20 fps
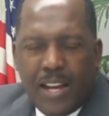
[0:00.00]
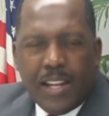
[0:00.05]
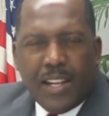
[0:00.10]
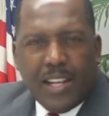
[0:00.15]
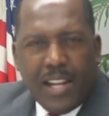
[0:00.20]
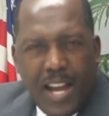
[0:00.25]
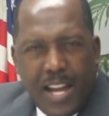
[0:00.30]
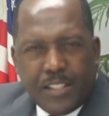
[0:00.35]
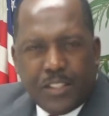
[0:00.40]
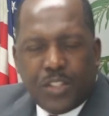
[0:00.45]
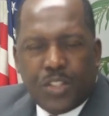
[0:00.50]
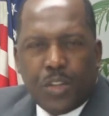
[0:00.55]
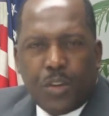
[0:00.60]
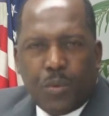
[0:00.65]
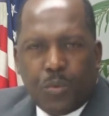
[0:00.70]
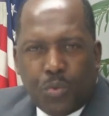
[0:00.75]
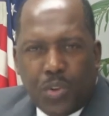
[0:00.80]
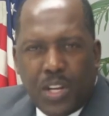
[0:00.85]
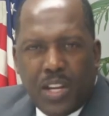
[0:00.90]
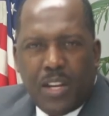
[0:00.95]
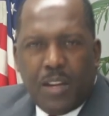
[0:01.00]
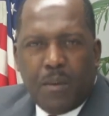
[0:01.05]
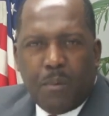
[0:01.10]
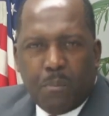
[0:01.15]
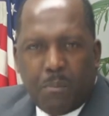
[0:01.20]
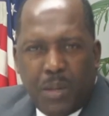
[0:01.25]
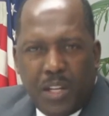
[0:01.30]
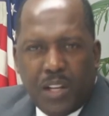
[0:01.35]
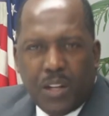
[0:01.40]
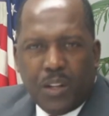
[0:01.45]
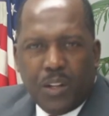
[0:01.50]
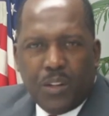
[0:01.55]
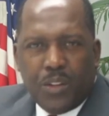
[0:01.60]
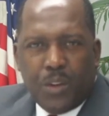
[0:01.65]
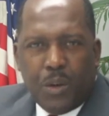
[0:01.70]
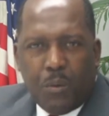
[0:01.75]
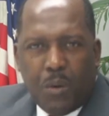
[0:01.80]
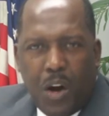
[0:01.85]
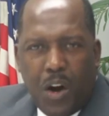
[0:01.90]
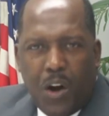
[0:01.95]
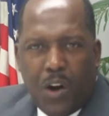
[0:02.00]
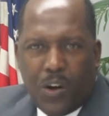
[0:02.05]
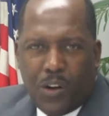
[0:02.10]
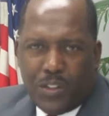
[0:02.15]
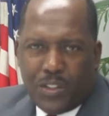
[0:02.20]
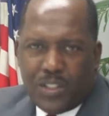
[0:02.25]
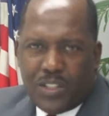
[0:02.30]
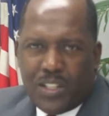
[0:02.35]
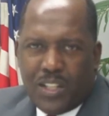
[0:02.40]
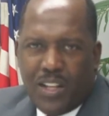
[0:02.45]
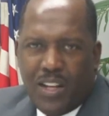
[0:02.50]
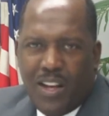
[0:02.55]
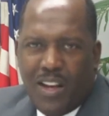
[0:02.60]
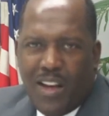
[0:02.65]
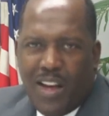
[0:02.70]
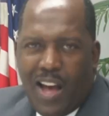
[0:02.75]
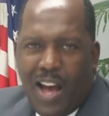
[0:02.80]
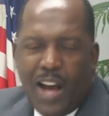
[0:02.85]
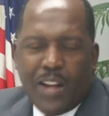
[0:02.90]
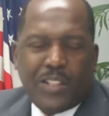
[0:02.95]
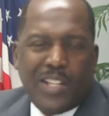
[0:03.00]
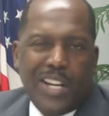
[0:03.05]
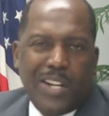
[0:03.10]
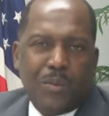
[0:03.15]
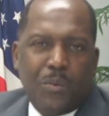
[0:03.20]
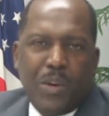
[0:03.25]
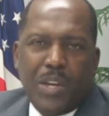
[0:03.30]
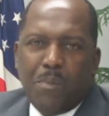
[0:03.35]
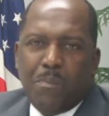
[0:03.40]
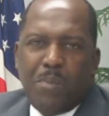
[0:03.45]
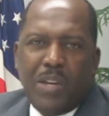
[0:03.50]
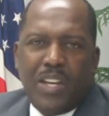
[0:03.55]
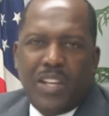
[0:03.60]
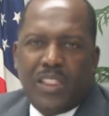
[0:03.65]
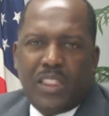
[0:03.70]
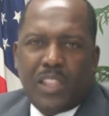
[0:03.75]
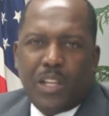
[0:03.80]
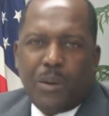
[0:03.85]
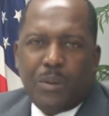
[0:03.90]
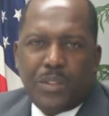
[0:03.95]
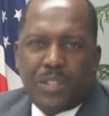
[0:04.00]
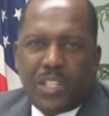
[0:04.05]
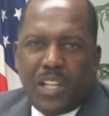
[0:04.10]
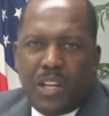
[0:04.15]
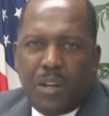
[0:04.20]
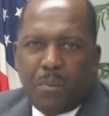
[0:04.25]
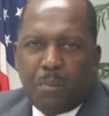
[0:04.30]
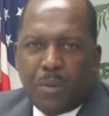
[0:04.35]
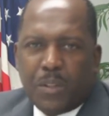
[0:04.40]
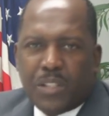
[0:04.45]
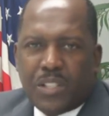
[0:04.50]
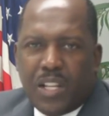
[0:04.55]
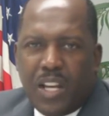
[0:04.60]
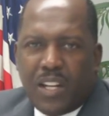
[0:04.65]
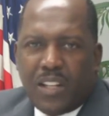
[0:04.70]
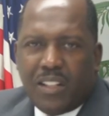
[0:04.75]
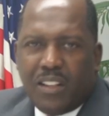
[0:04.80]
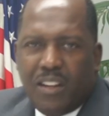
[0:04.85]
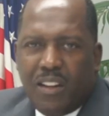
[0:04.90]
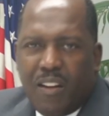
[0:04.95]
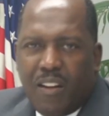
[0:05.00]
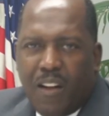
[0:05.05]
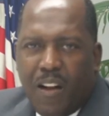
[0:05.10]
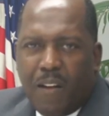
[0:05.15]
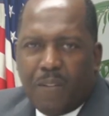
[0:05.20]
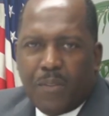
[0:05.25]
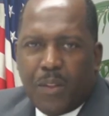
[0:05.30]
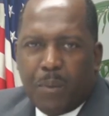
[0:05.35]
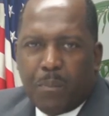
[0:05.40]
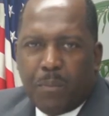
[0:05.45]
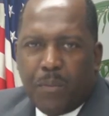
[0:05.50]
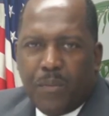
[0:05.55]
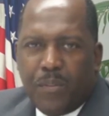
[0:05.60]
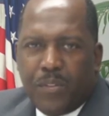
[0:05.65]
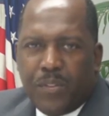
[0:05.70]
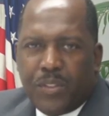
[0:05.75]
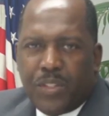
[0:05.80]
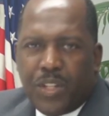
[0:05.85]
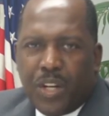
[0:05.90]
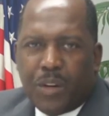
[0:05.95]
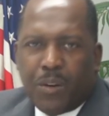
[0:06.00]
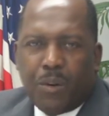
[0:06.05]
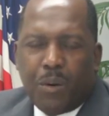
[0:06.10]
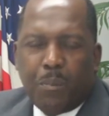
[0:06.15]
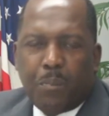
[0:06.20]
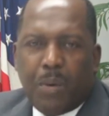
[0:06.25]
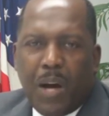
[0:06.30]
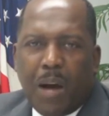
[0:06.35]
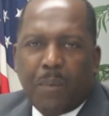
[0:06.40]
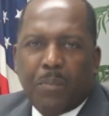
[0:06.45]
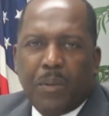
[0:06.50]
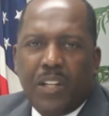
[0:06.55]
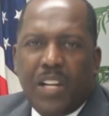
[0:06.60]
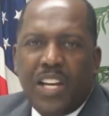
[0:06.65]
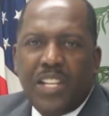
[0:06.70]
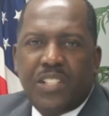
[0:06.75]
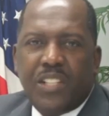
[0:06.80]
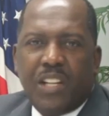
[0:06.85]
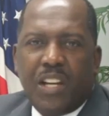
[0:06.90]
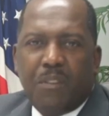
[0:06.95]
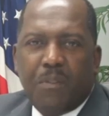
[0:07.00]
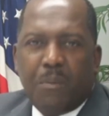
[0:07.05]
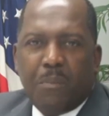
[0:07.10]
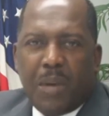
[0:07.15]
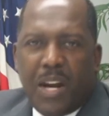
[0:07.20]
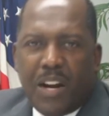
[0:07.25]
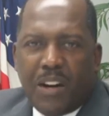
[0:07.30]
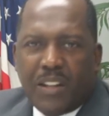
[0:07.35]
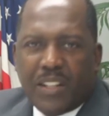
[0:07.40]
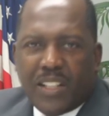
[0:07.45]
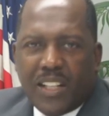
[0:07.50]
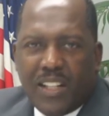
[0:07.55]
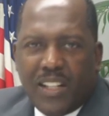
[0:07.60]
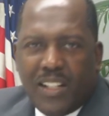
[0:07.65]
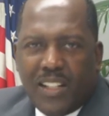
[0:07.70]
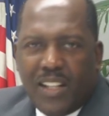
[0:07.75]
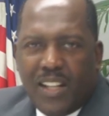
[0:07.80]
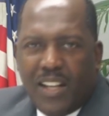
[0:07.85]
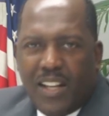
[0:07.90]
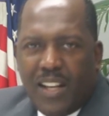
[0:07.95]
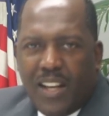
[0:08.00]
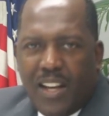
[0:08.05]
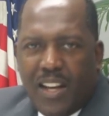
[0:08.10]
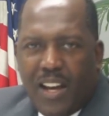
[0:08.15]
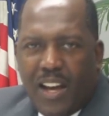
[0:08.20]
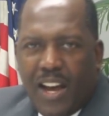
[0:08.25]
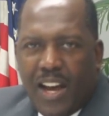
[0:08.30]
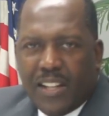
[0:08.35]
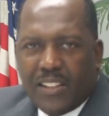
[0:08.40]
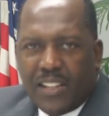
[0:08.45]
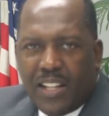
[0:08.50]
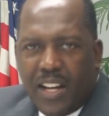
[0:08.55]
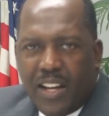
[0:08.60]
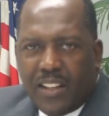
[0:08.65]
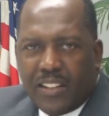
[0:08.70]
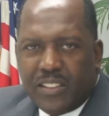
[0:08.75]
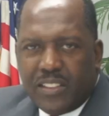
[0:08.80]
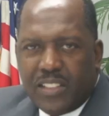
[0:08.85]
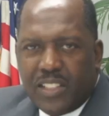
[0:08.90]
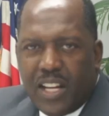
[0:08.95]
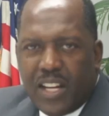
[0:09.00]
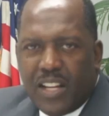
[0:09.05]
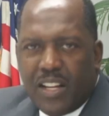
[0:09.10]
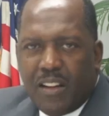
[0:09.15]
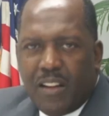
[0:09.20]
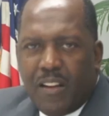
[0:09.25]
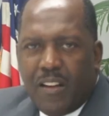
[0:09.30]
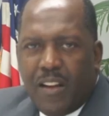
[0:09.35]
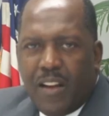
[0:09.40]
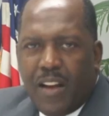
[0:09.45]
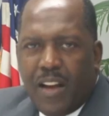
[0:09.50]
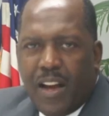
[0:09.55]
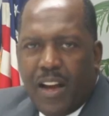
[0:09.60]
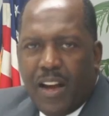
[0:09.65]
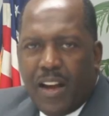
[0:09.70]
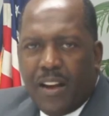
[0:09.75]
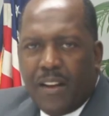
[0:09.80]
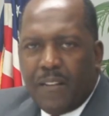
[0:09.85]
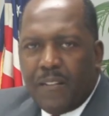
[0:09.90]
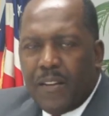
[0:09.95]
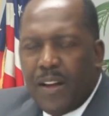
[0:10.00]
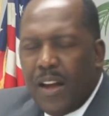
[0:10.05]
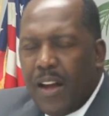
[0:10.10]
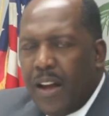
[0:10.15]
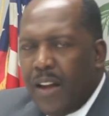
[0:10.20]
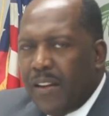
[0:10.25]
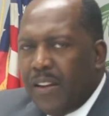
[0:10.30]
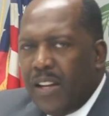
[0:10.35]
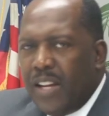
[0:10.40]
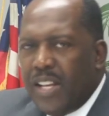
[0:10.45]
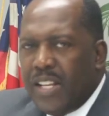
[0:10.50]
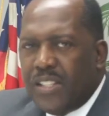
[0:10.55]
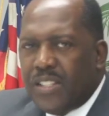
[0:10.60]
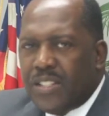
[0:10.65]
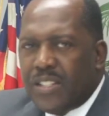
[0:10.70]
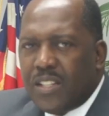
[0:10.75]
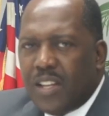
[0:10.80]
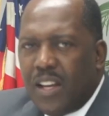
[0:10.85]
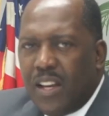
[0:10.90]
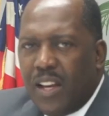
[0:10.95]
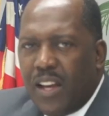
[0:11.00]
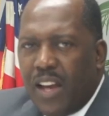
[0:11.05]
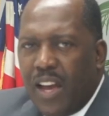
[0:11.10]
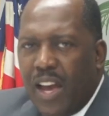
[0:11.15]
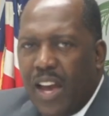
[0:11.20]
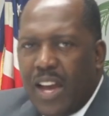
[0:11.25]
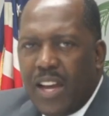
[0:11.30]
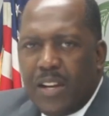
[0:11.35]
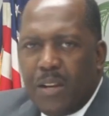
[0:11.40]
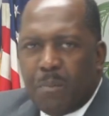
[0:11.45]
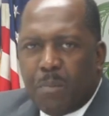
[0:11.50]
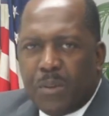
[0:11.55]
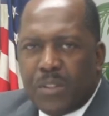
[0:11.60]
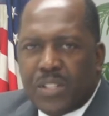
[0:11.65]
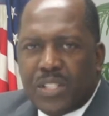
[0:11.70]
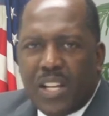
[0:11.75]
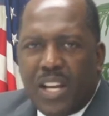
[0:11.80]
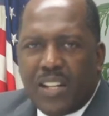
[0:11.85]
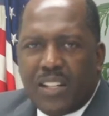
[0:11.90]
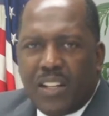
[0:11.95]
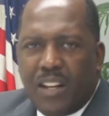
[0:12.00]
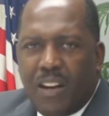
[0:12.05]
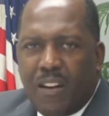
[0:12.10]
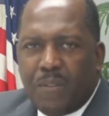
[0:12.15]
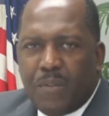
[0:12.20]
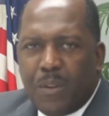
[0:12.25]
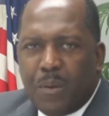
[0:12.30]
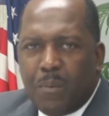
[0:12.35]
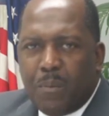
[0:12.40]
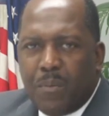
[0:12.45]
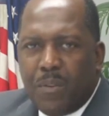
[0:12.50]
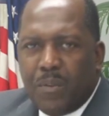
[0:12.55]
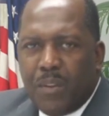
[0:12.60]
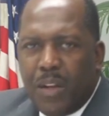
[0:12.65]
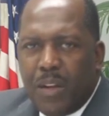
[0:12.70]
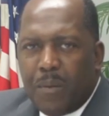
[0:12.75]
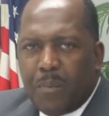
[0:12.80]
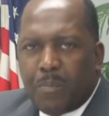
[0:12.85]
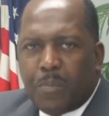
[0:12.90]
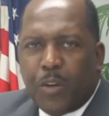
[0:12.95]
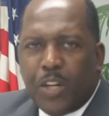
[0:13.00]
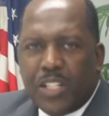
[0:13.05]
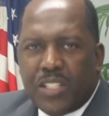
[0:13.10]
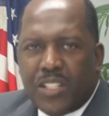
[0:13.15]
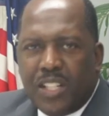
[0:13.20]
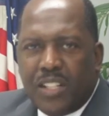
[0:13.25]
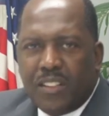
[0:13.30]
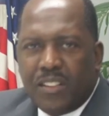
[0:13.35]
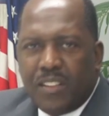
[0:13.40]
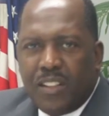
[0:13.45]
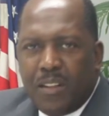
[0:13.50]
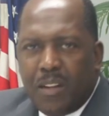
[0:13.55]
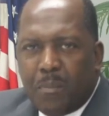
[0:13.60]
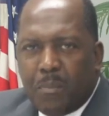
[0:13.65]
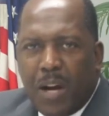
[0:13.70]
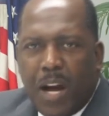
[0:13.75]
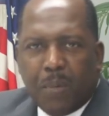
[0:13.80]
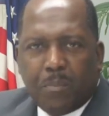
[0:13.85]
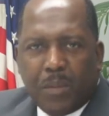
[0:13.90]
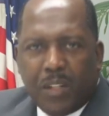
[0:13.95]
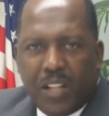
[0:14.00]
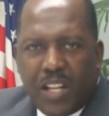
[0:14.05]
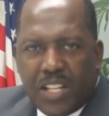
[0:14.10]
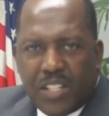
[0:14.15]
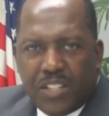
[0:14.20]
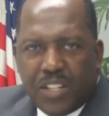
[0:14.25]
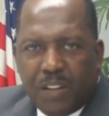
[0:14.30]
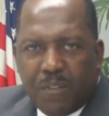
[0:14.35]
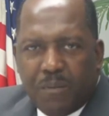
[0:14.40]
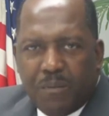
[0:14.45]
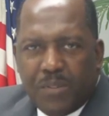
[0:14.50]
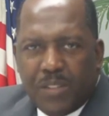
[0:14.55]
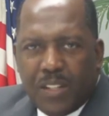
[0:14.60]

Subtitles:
Let's rebuild the walls. How can we be 13% of the general population of America and then at least 80% of the prison population?